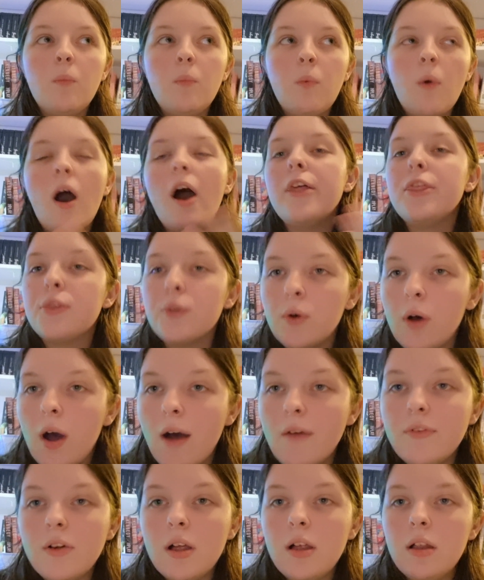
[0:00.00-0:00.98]
what I
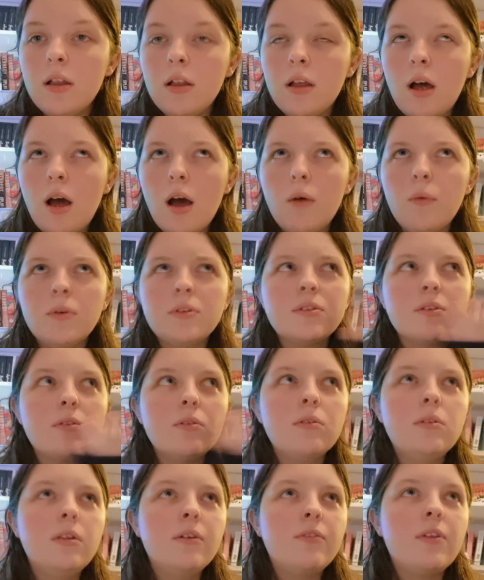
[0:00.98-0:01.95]
thought of what was it
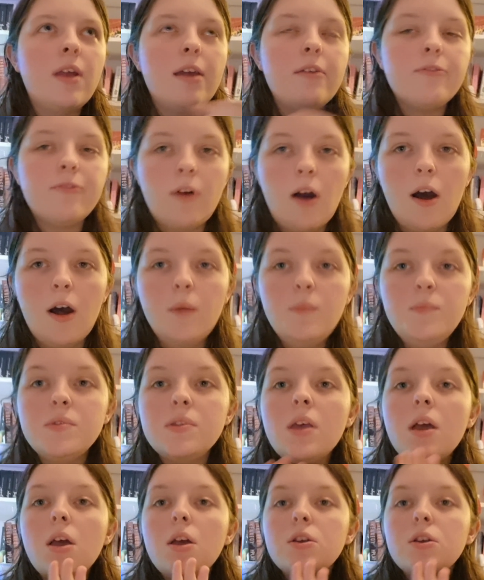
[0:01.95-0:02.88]
called, Love Light Farms.